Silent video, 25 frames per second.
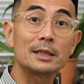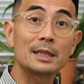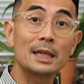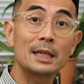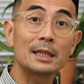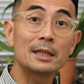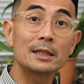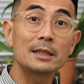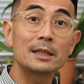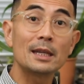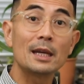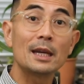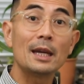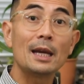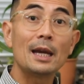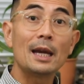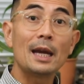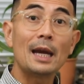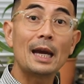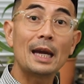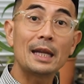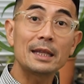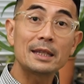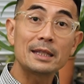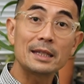tenant
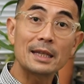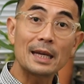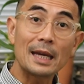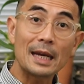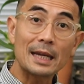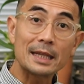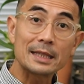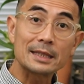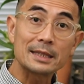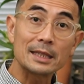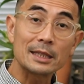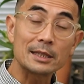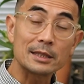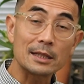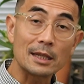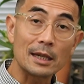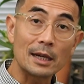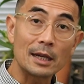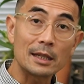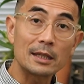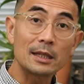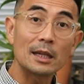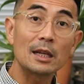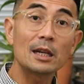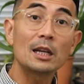had the access
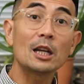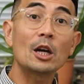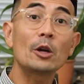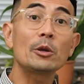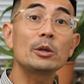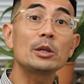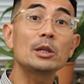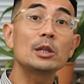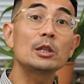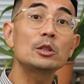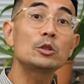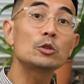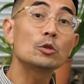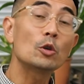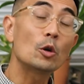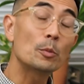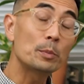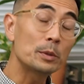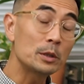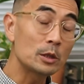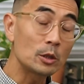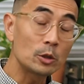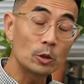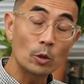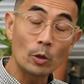card, allowing her to
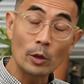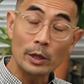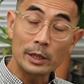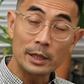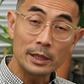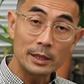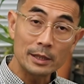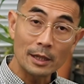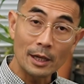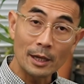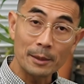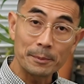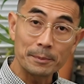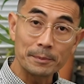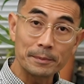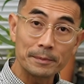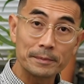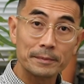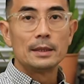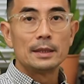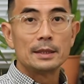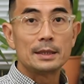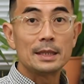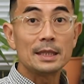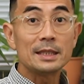open the door anytime.
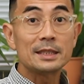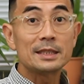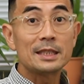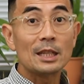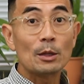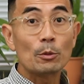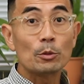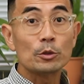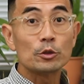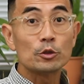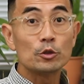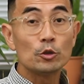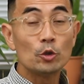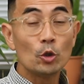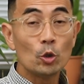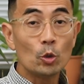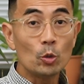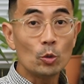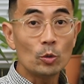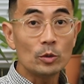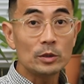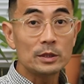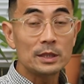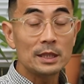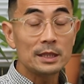Since there was
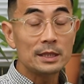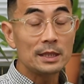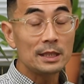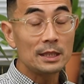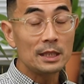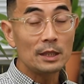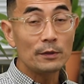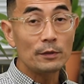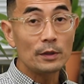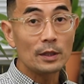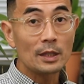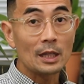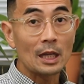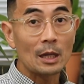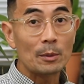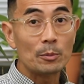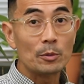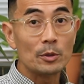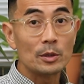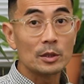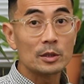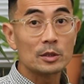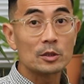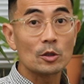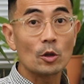no CCTV
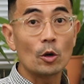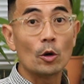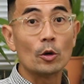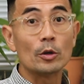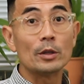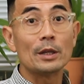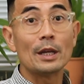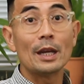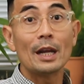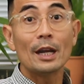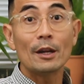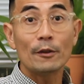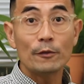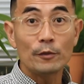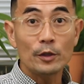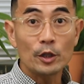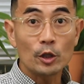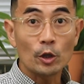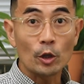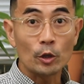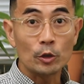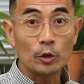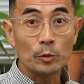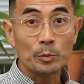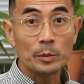cameras on every
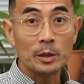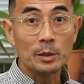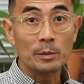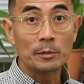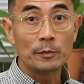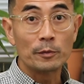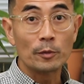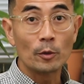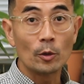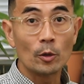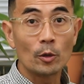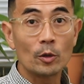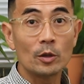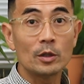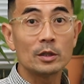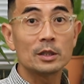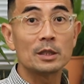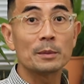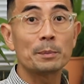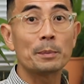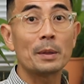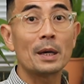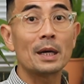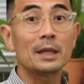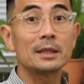condominium floor,
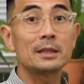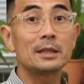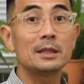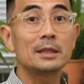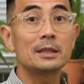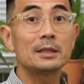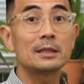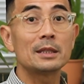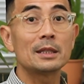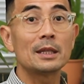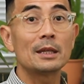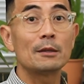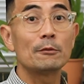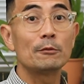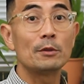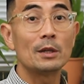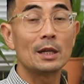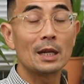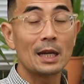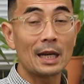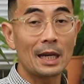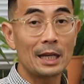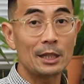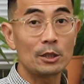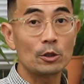the parties
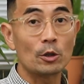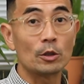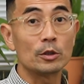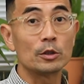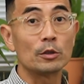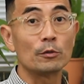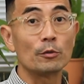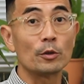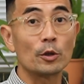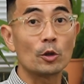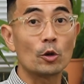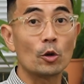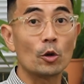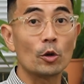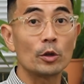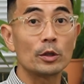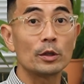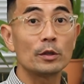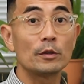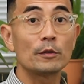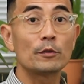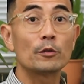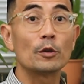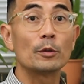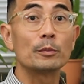relied on the
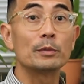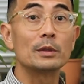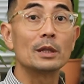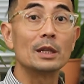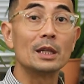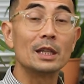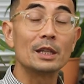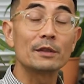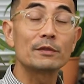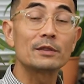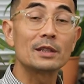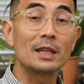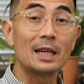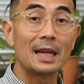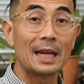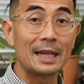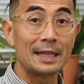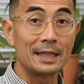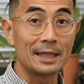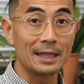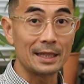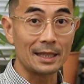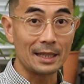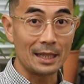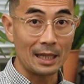recording from the lift
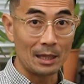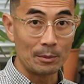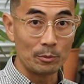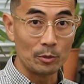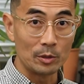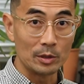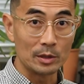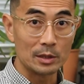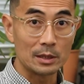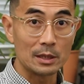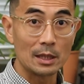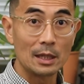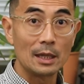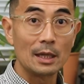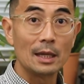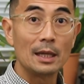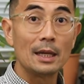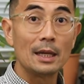landing cameras.